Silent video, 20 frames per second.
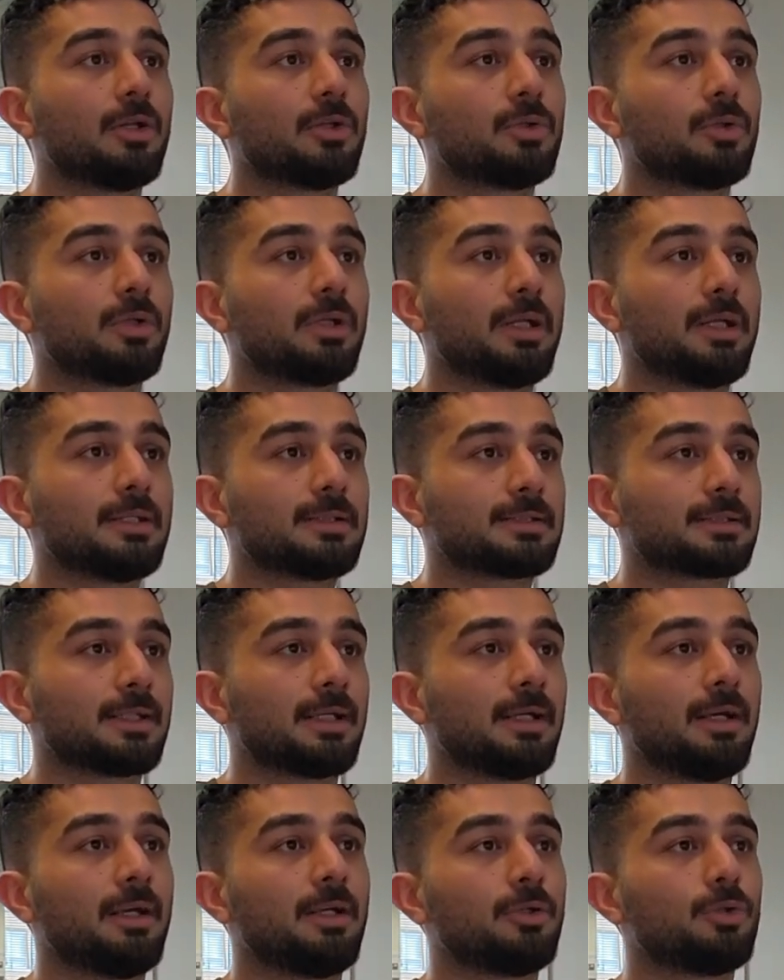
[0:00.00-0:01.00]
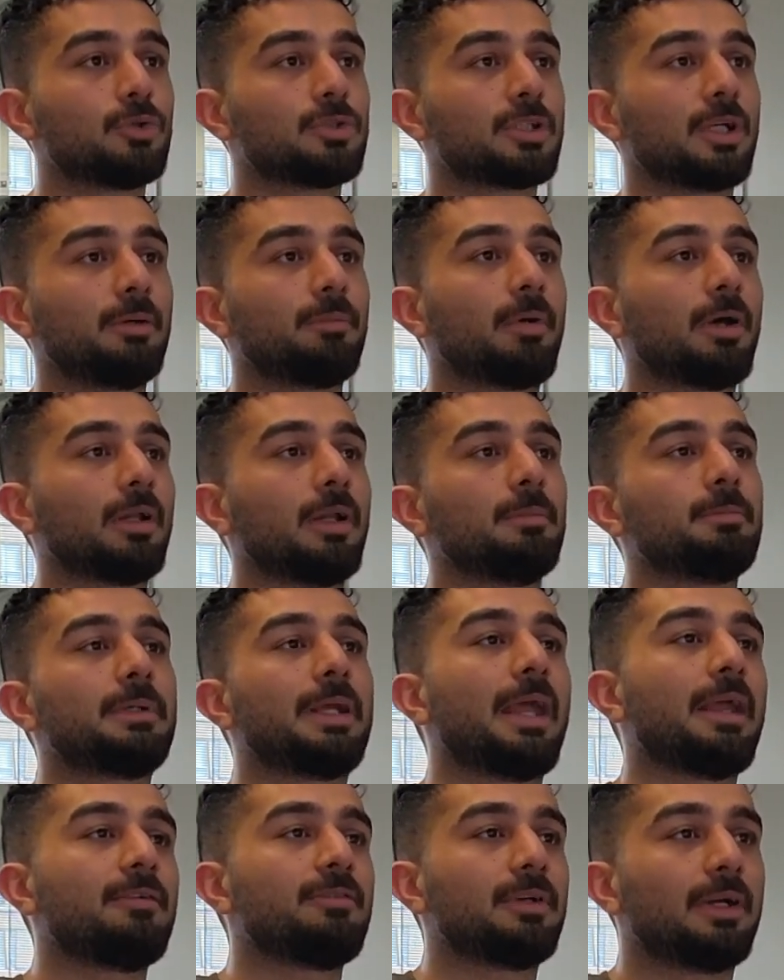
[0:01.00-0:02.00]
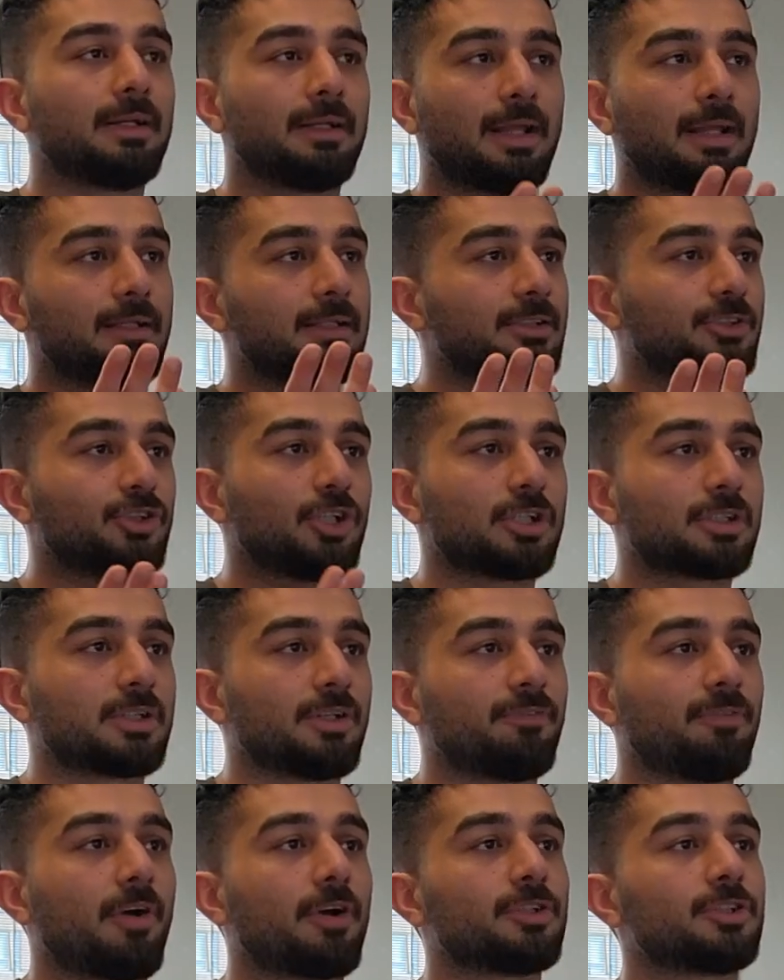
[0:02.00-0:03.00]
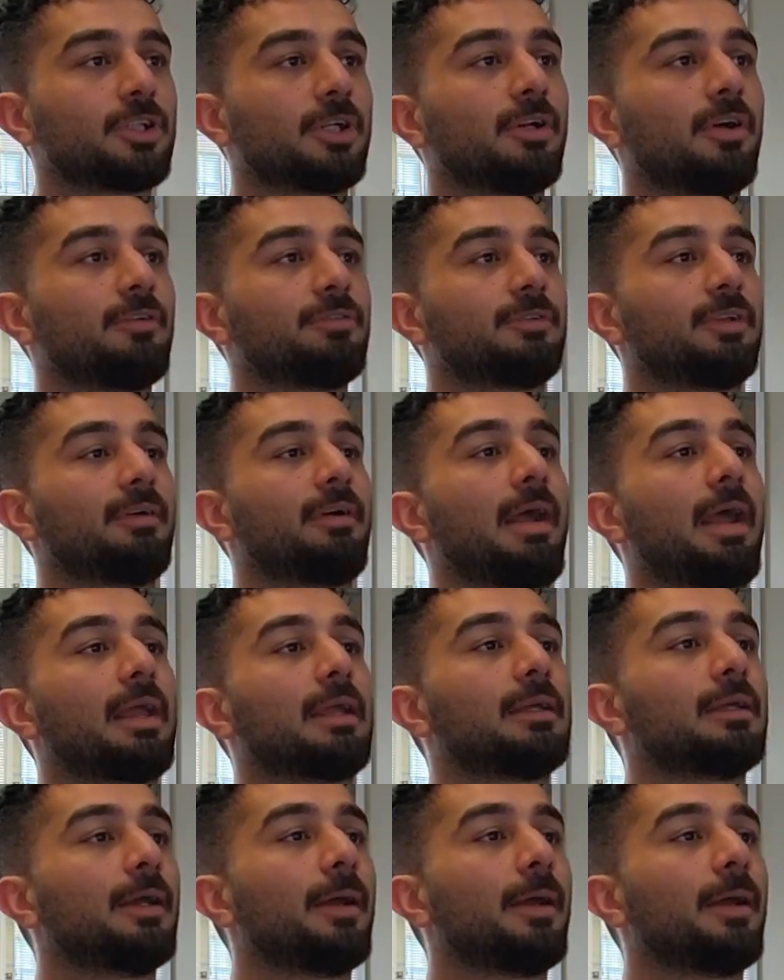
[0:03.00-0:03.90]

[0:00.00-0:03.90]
to this user model behavior that is just a function of the rank.